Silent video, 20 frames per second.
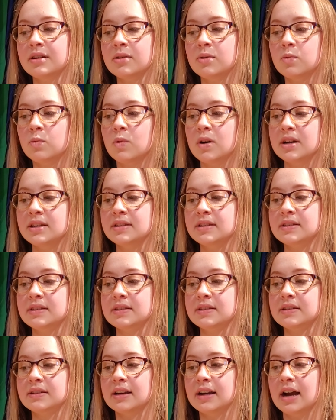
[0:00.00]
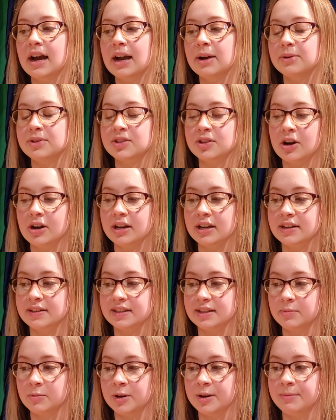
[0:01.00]
once I was talking to
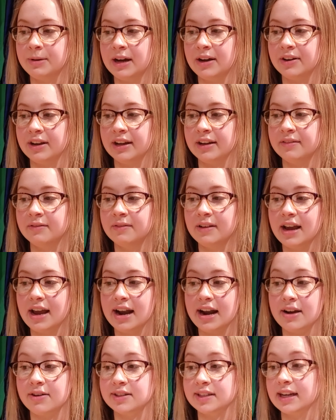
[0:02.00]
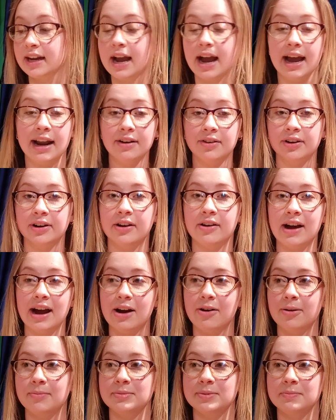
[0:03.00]
someone about it, and I was like, I don't know
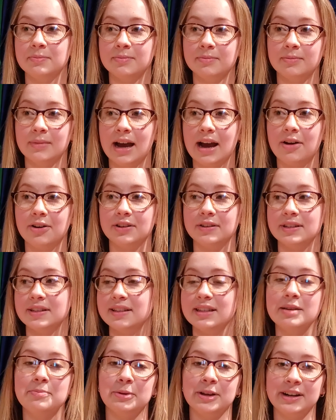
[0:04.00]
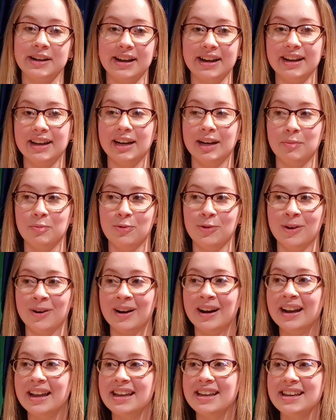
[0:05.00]
how to sleep at night anymore.
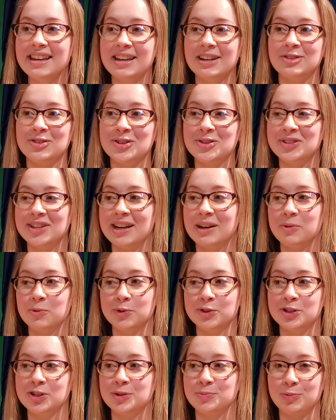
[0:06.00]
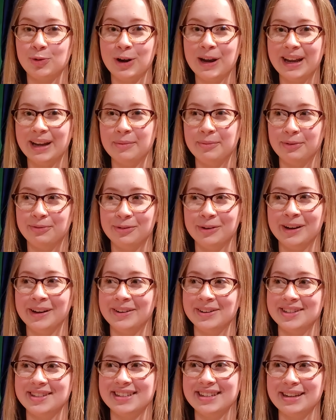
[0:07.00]
And she's like, well, just pray before you go
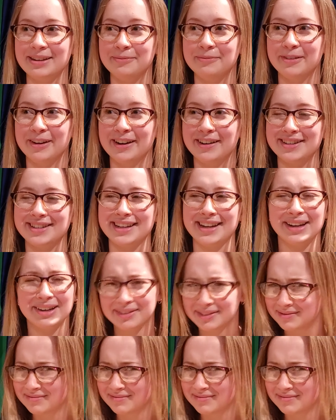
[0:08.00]
to sleep. And I was like,